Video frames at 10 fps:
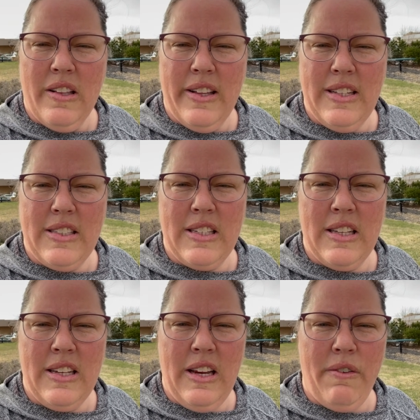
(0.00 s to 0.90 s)

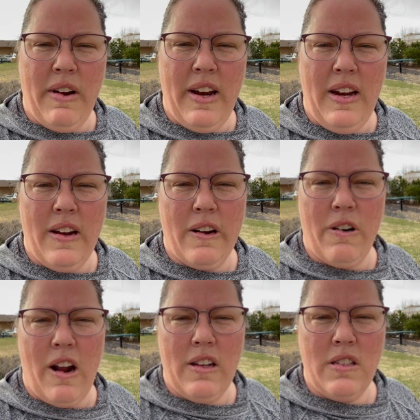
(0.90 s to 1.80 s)
let's get ready to
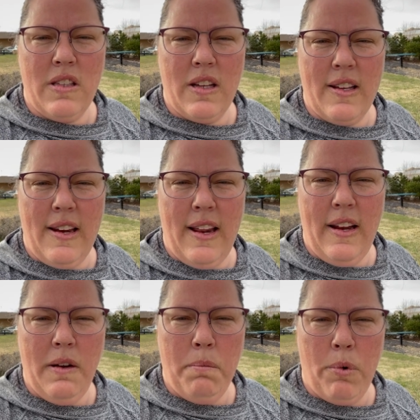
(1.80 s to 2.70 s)
cross the
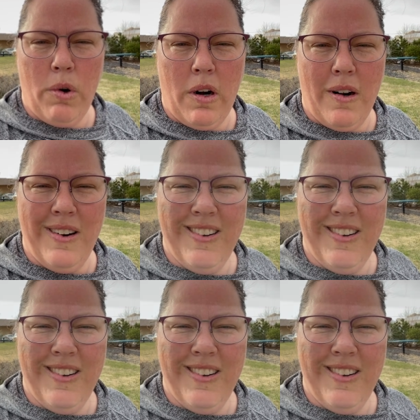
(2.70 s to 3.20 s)
Canadian border.